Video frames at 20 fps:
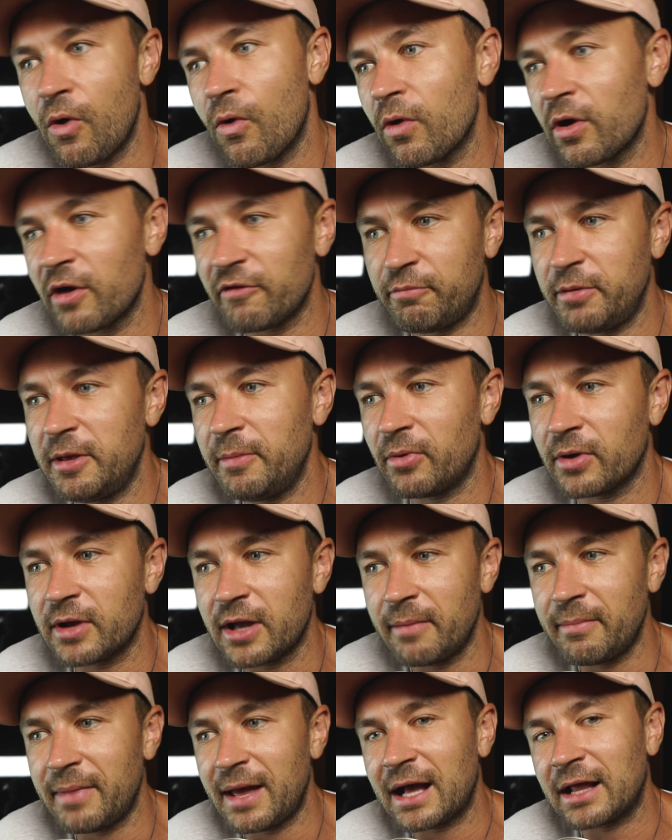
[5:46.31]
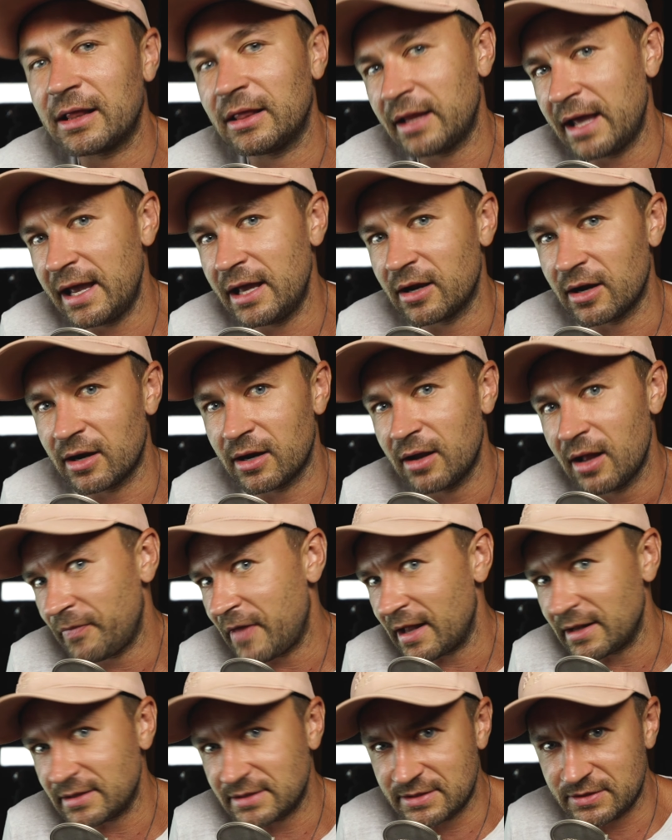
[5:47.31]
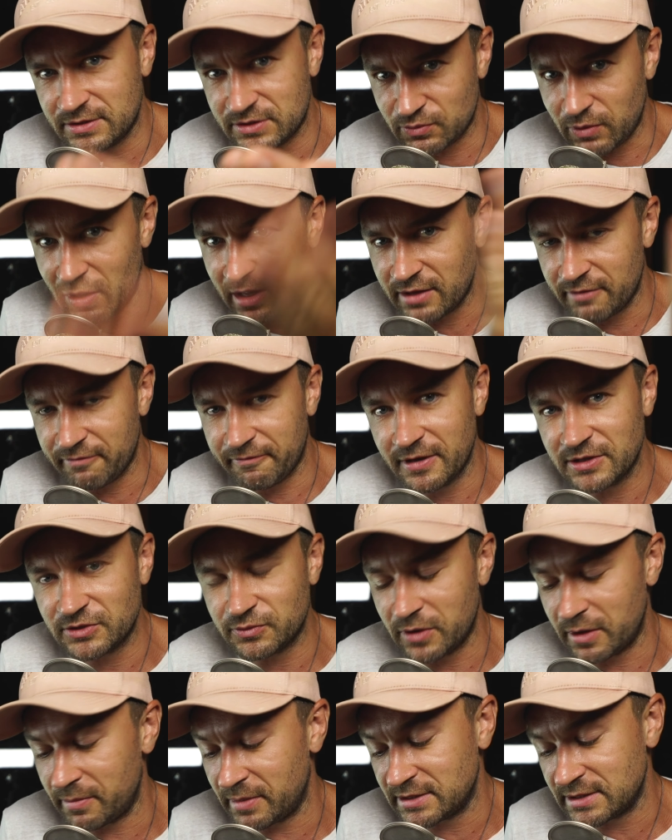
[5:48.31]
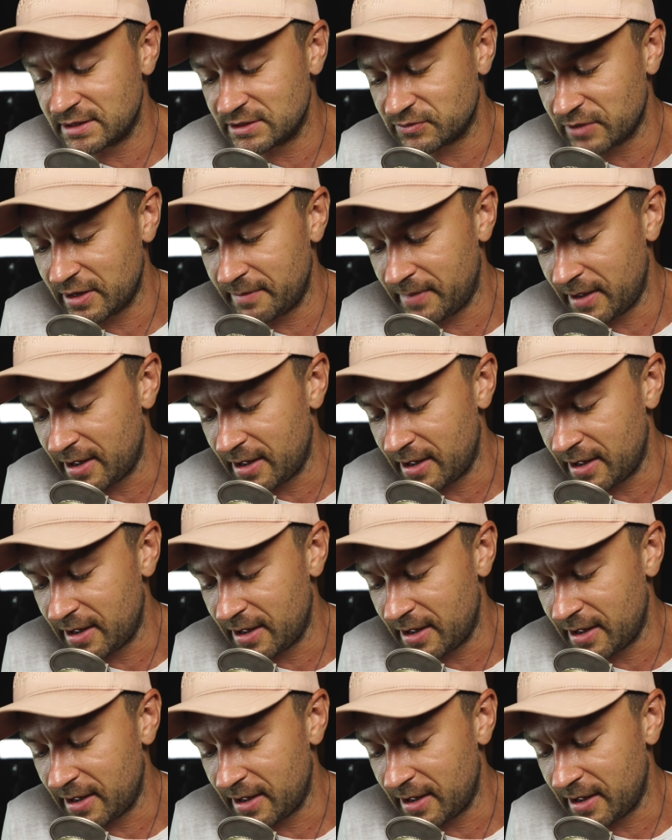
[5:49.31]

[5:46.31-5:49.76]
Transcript: Or if people come back later that saw the first one but didn't swipe